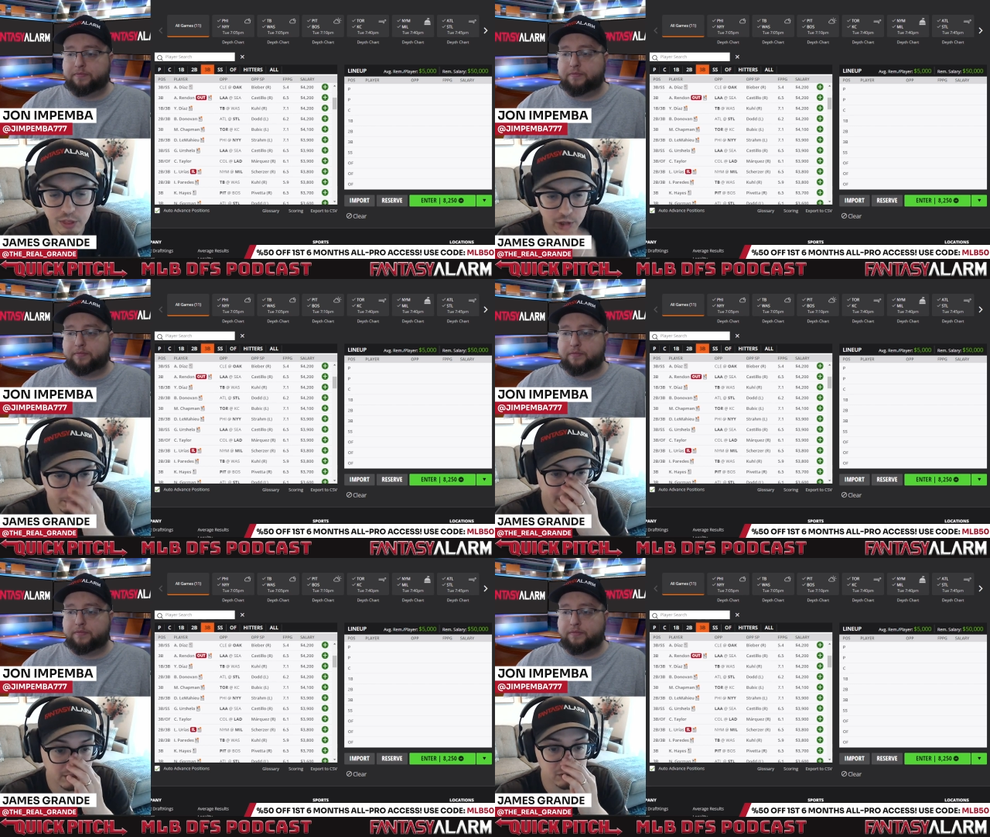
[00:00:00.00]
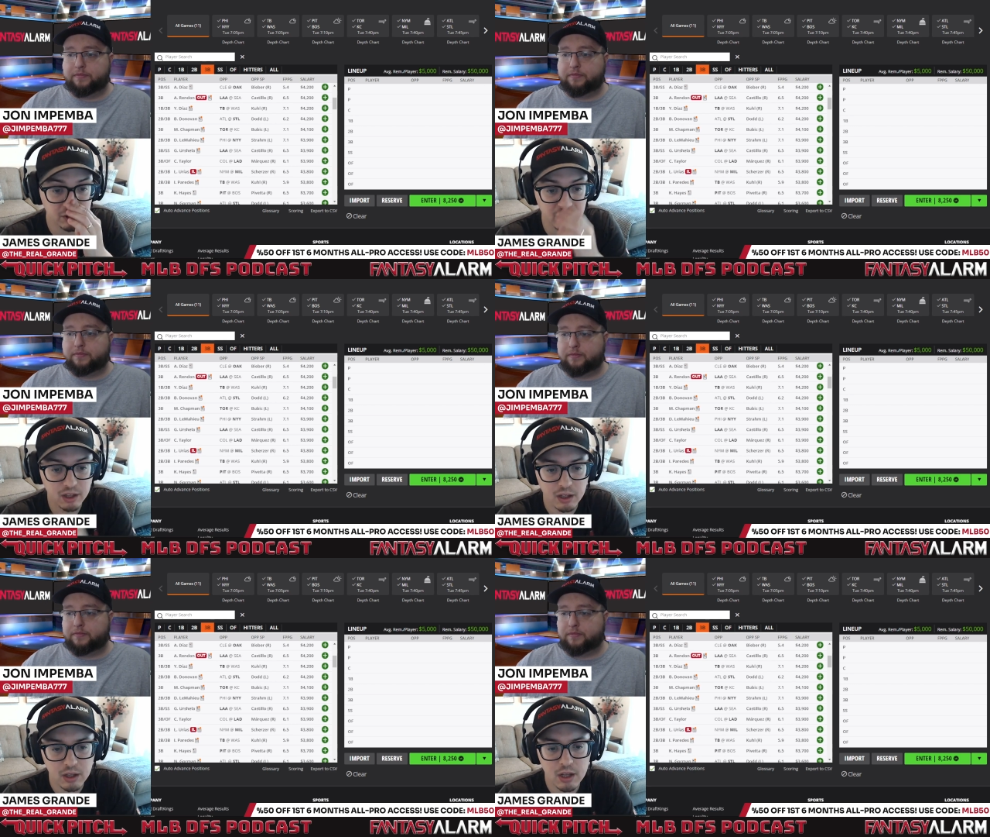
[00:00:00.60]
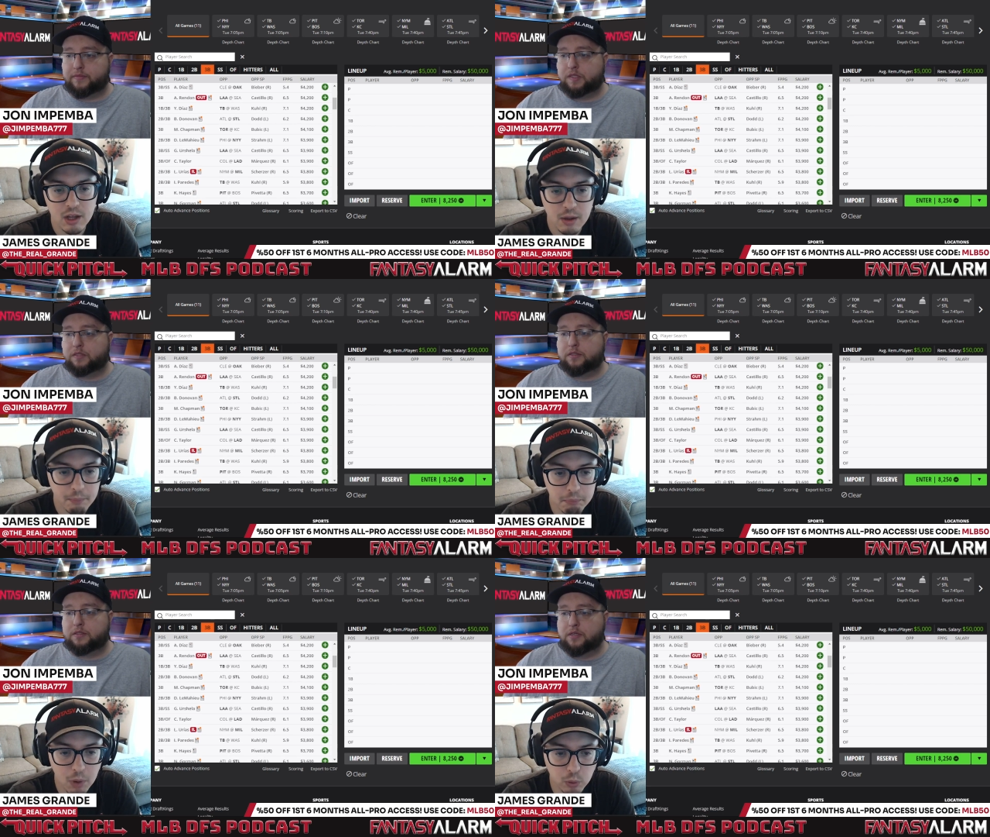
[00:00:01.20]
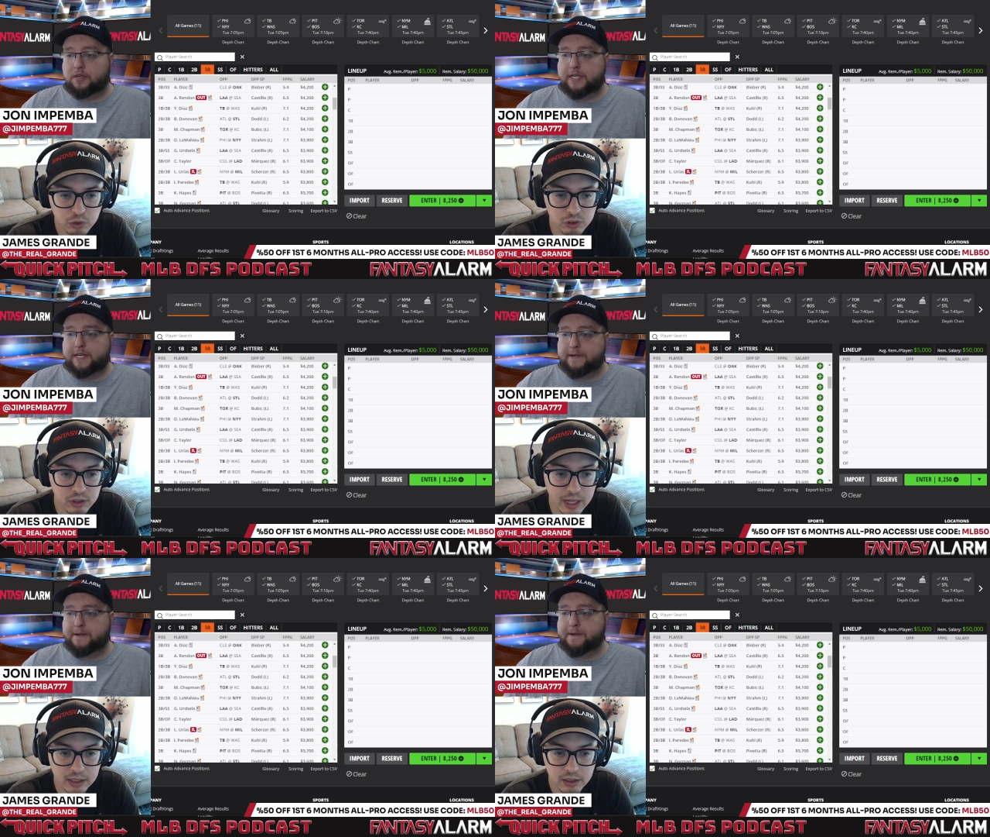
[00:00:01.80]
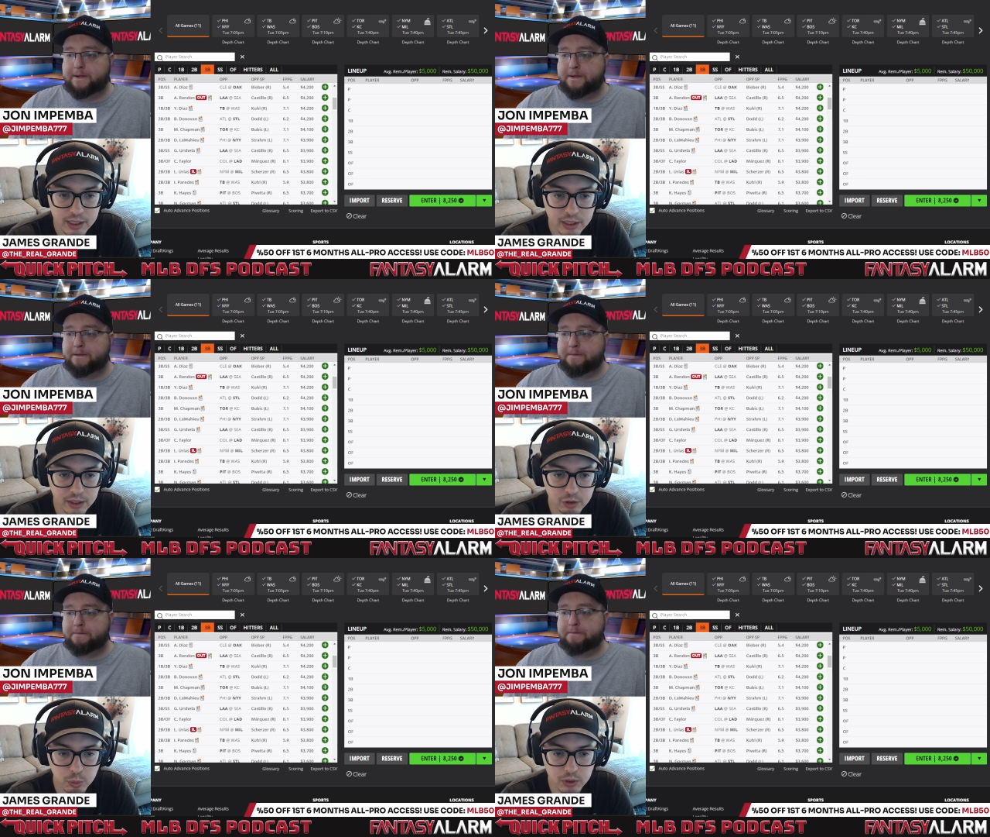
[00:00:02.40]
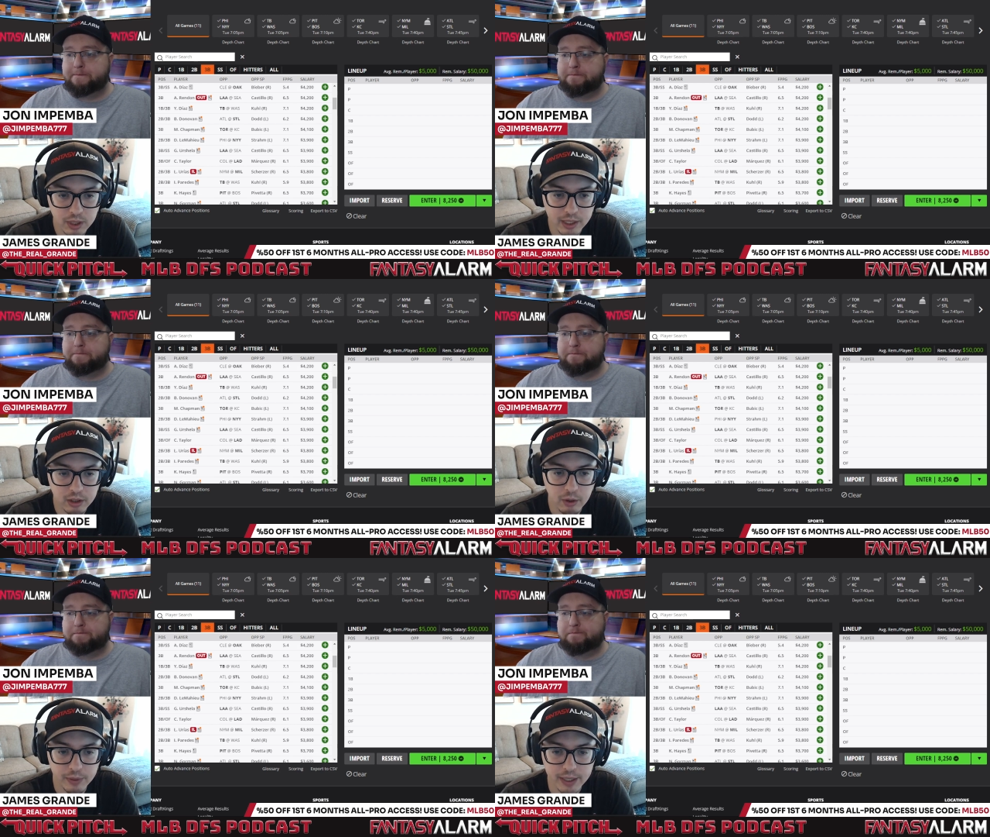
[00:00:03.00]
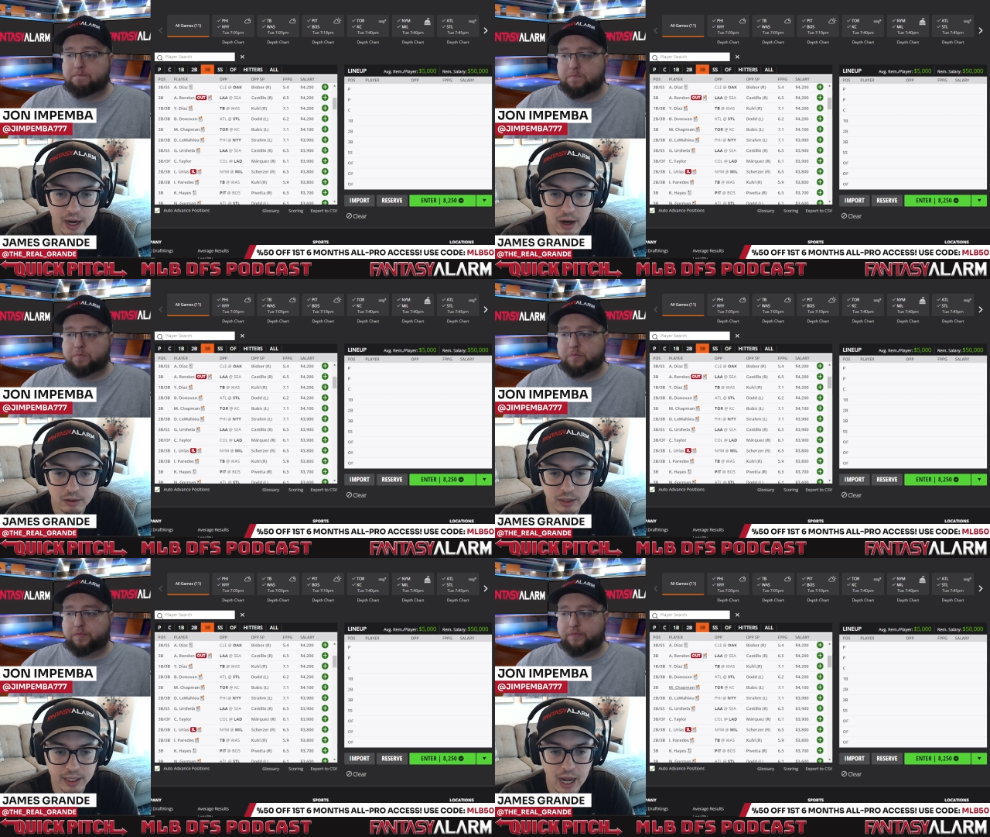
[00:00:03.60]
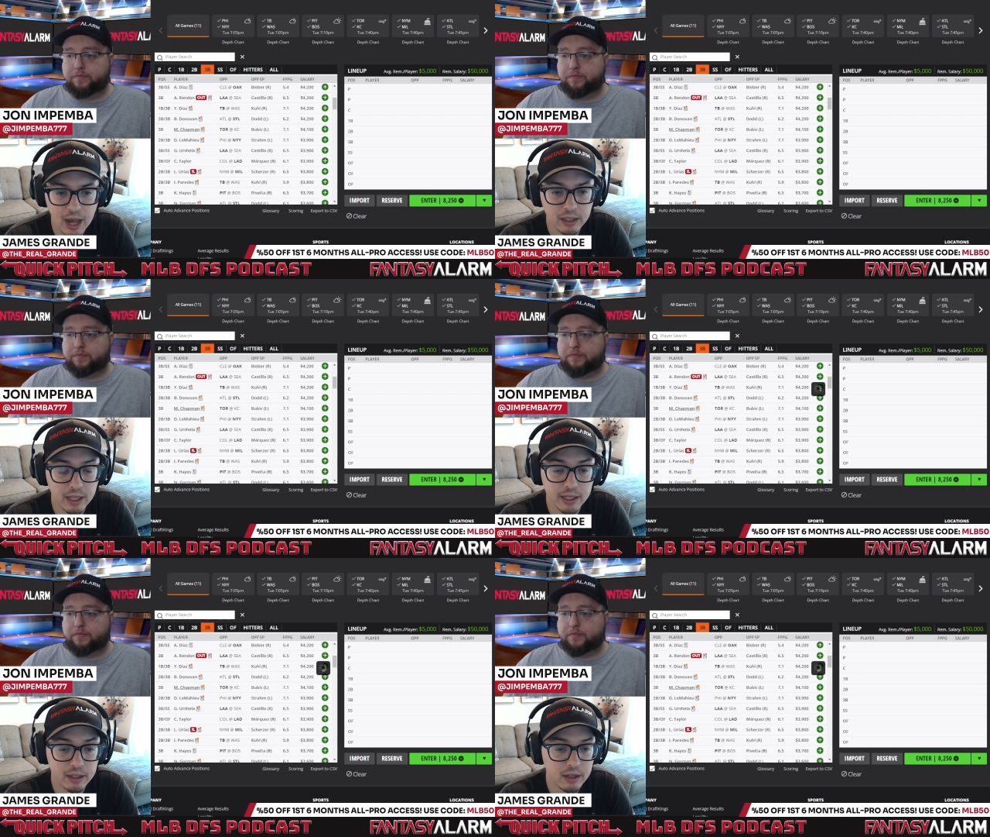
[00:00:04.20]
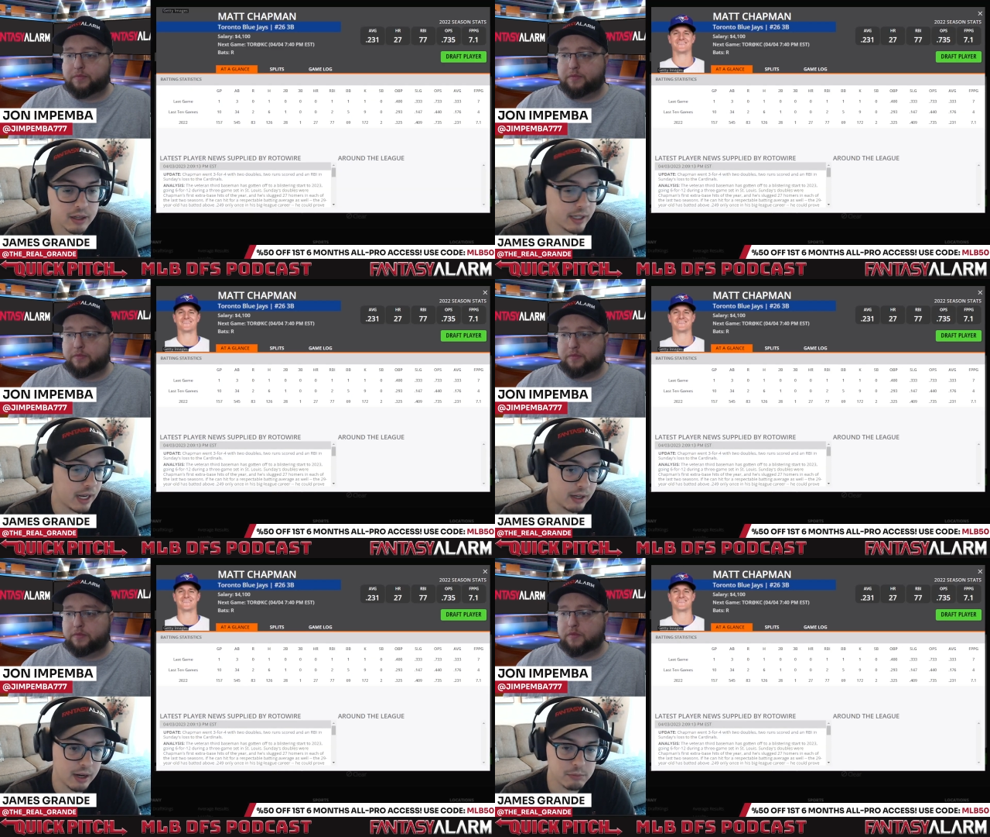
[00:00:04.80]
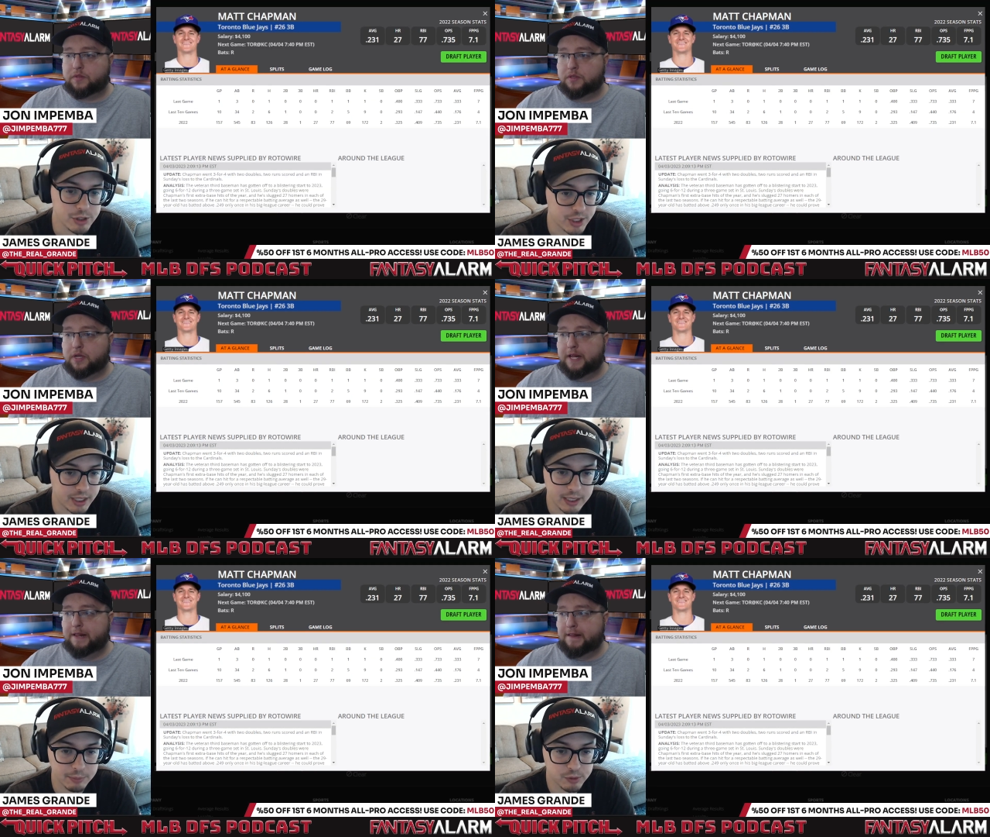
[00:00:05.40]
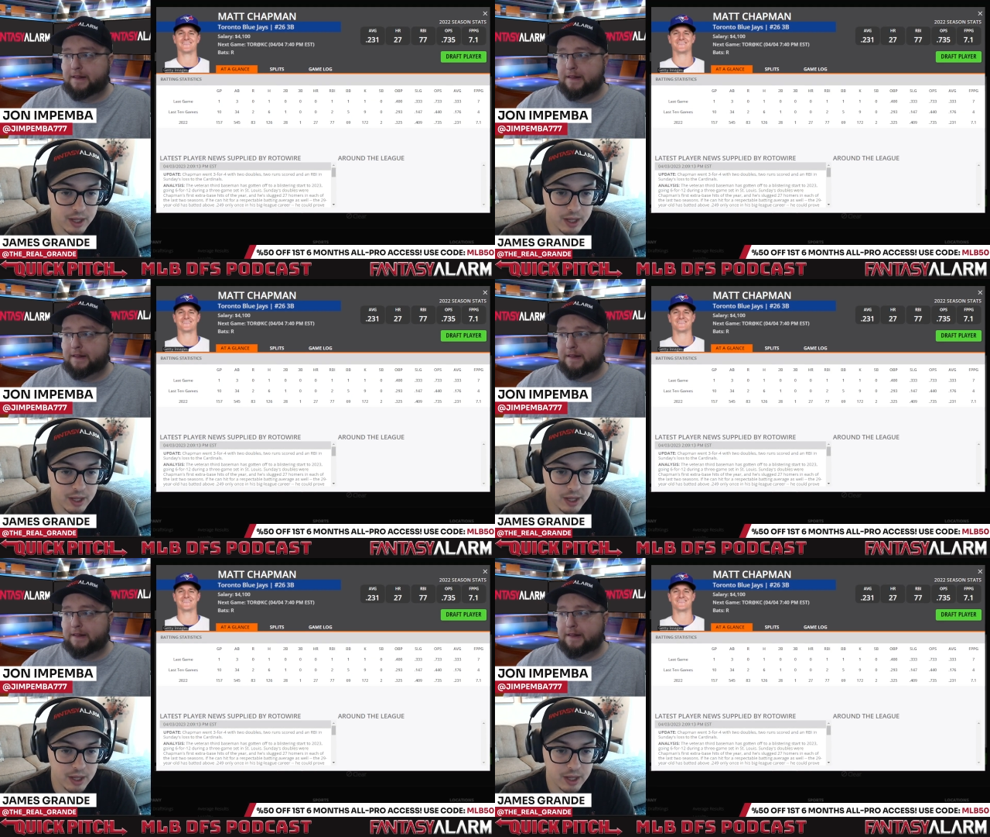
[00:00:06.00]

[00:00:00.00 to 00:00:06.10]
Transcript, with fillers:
Speaker 1: third base most likely, unless we're like going down. Like I'm just gonna keep